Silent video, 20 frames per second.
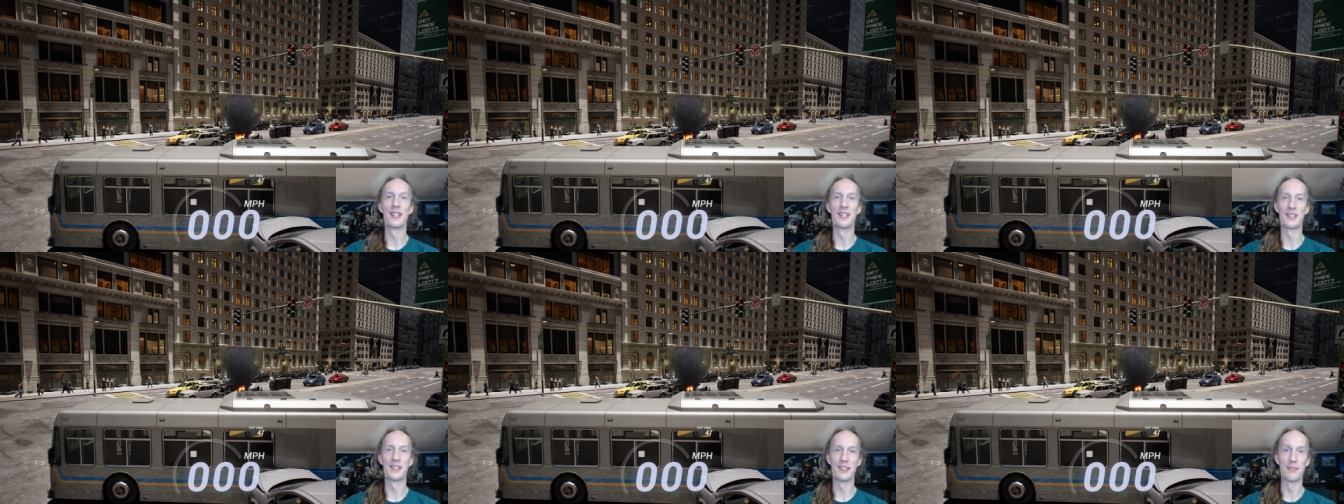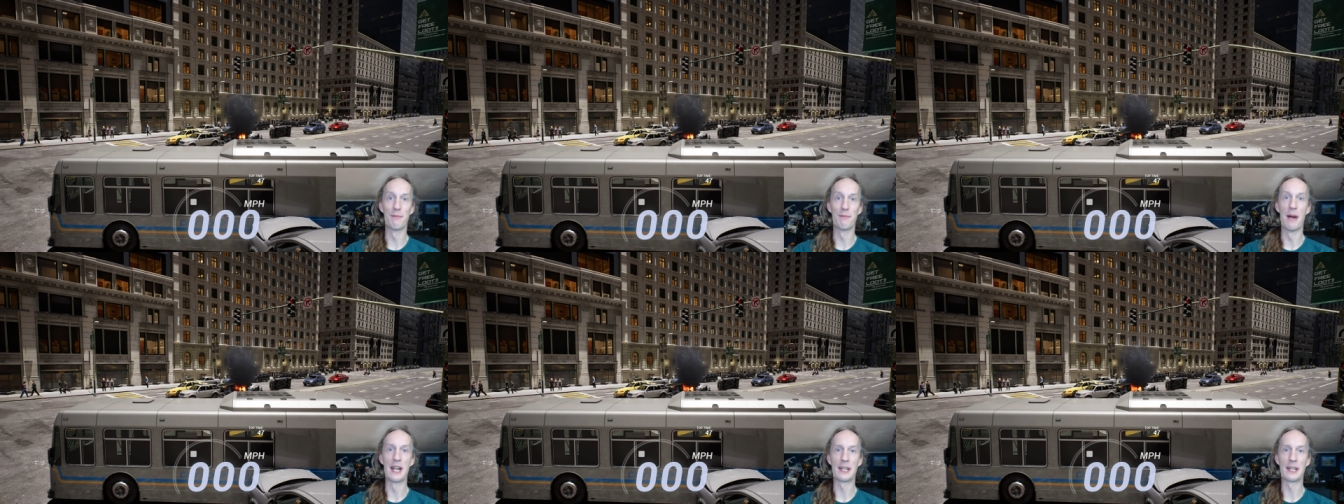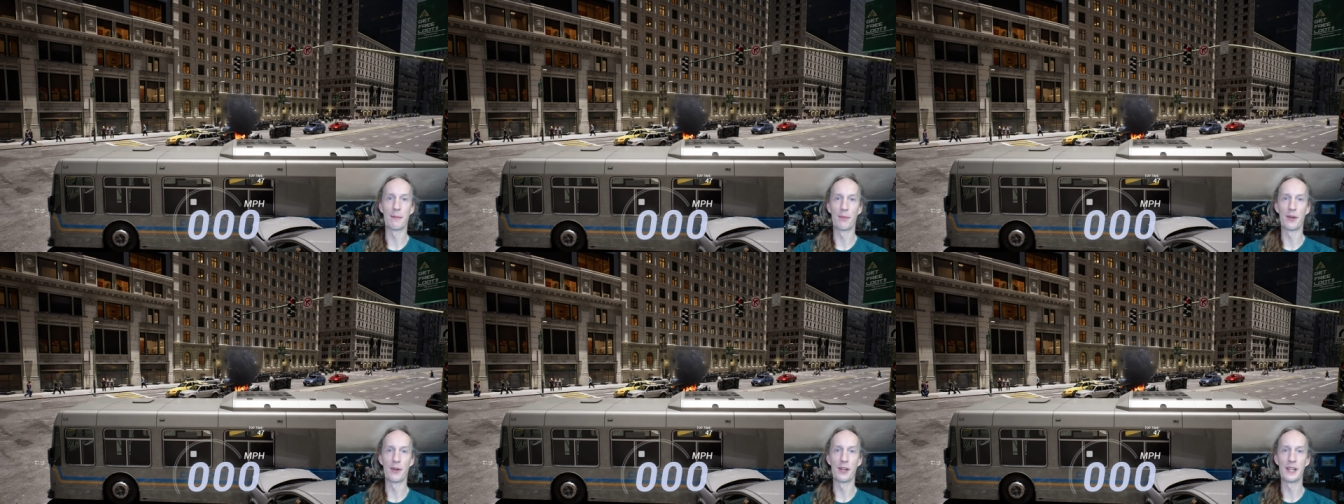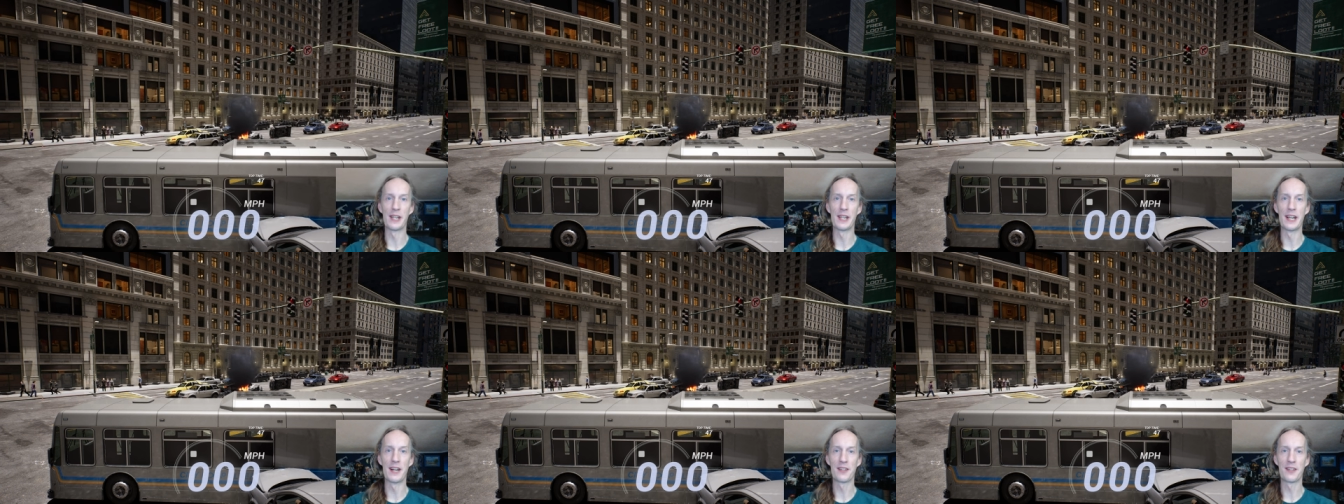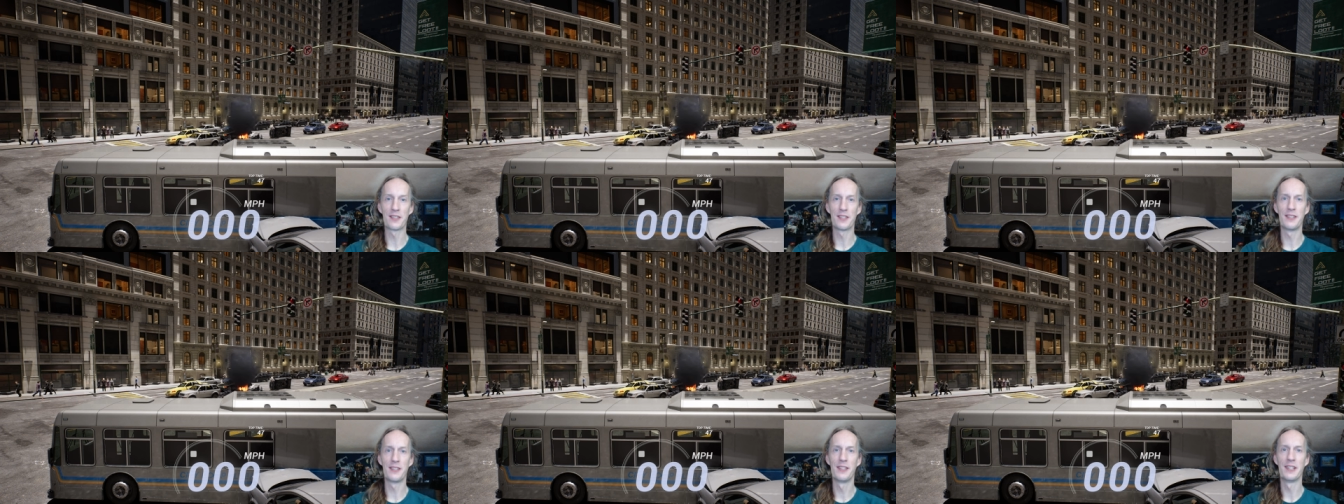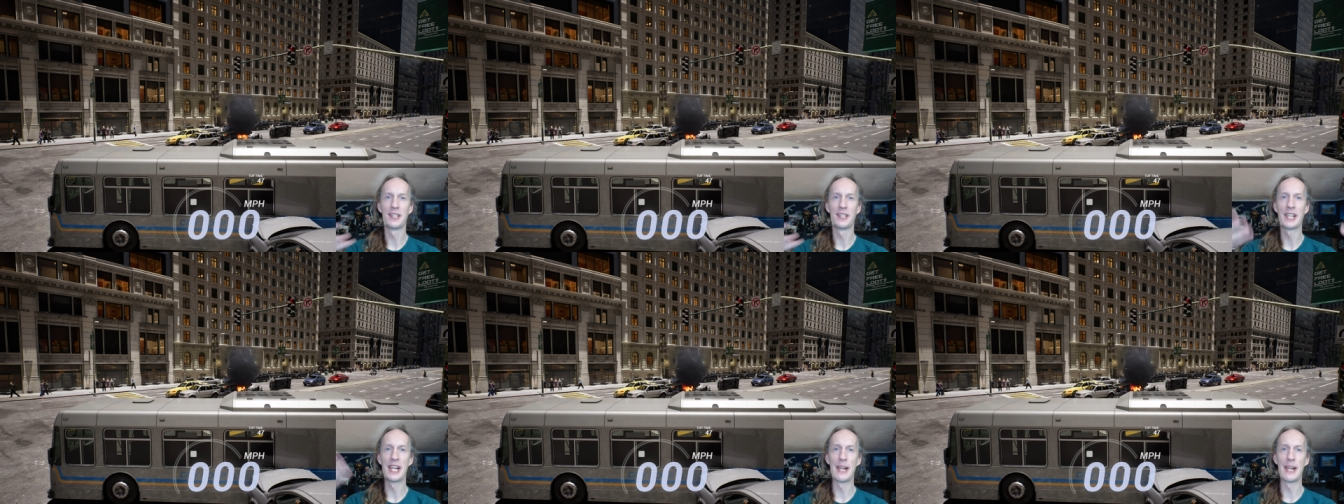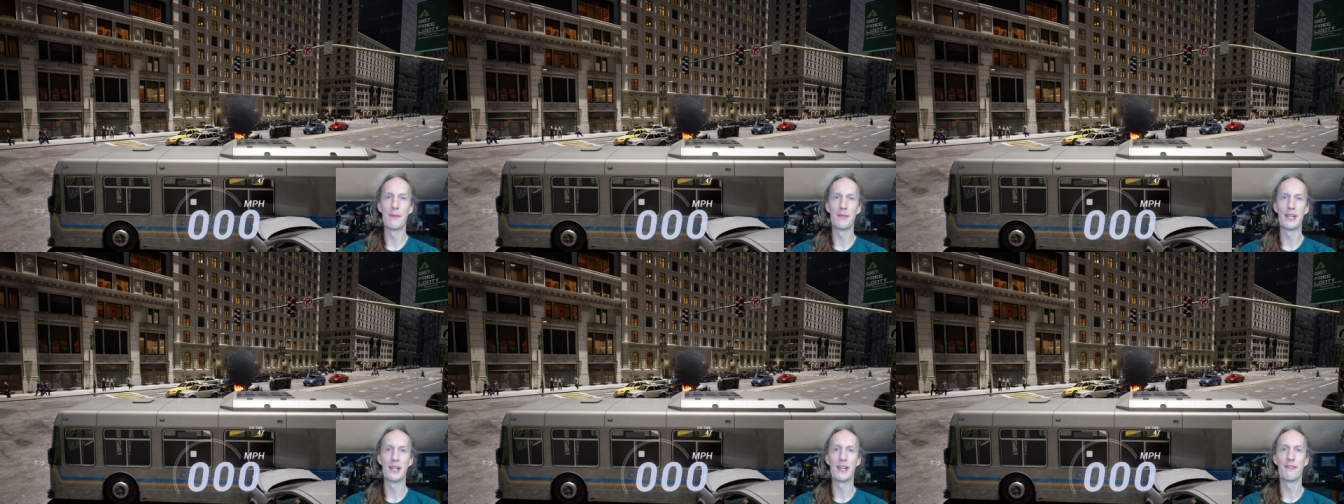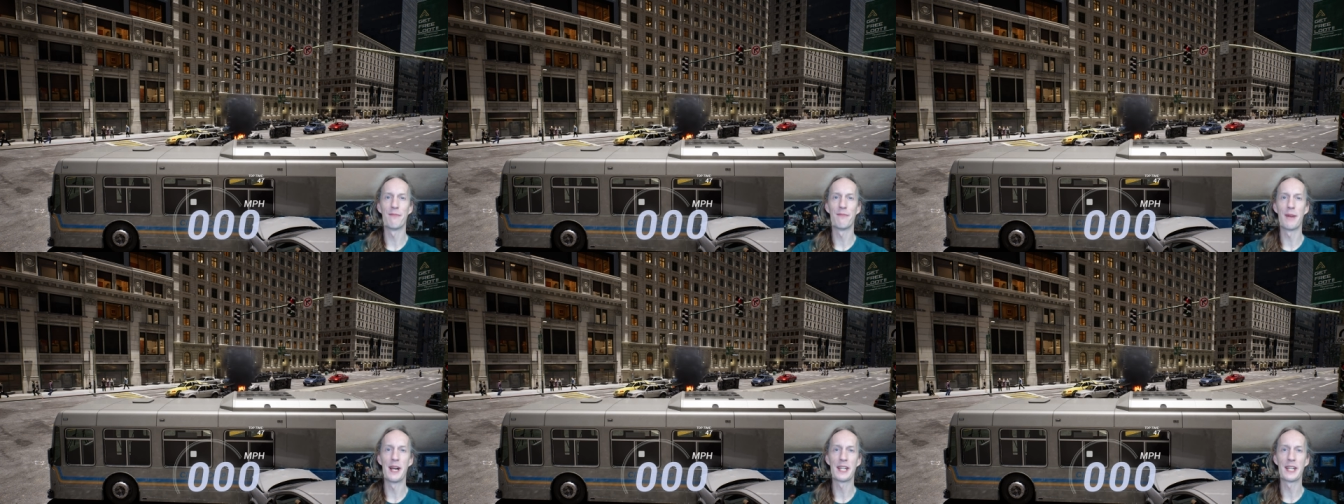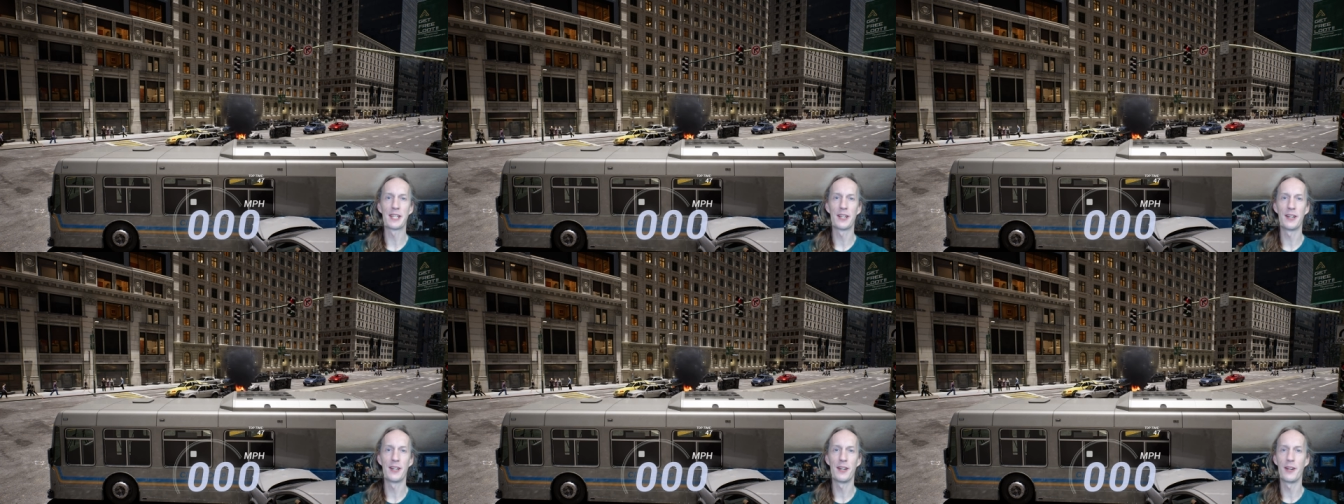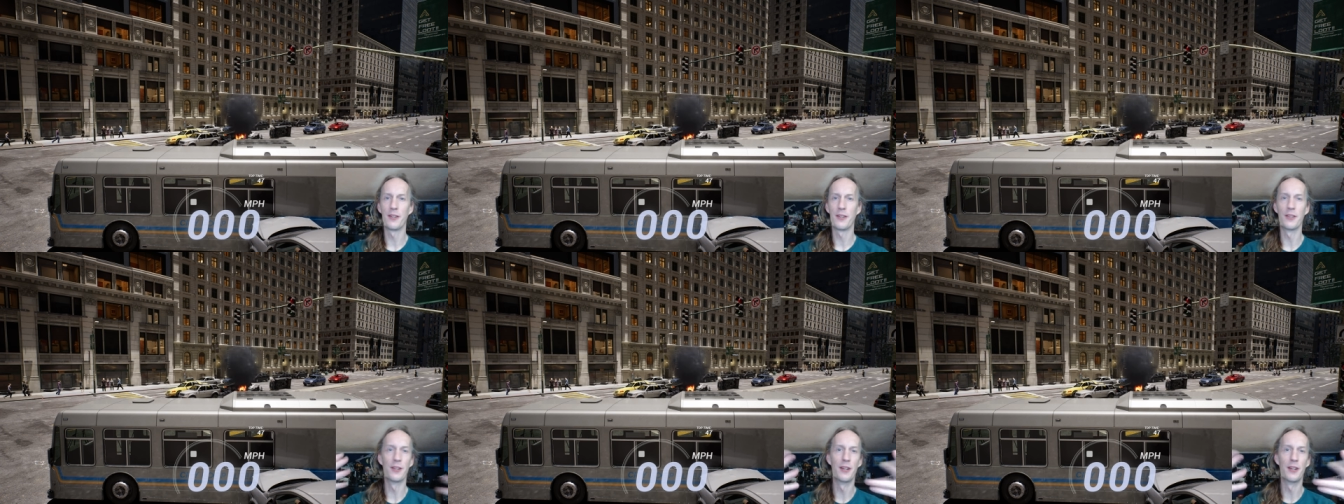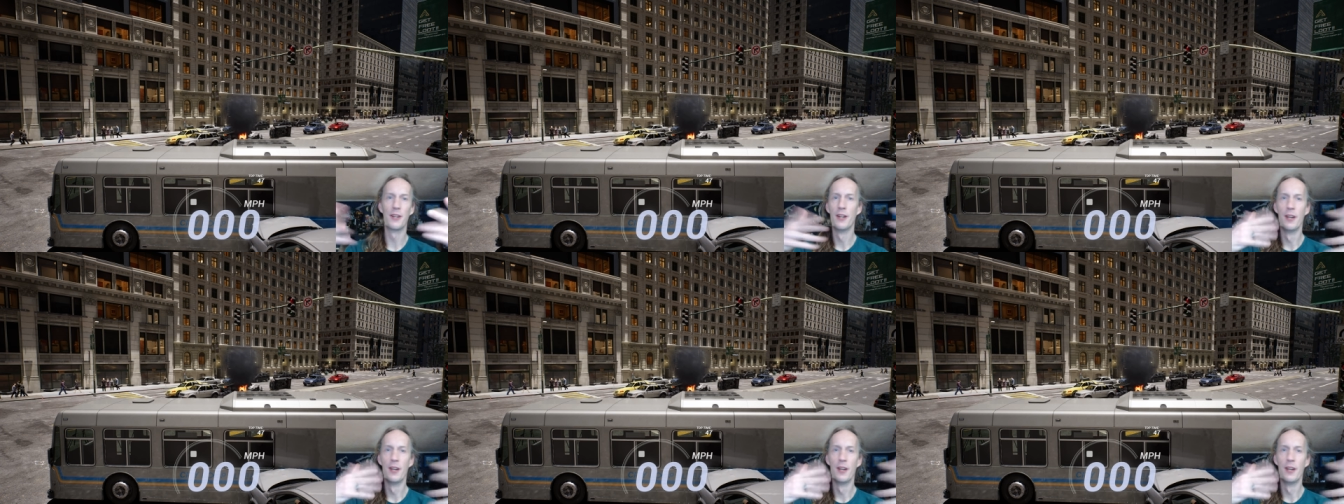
This is Mike Berninghausen, game dev Micah on the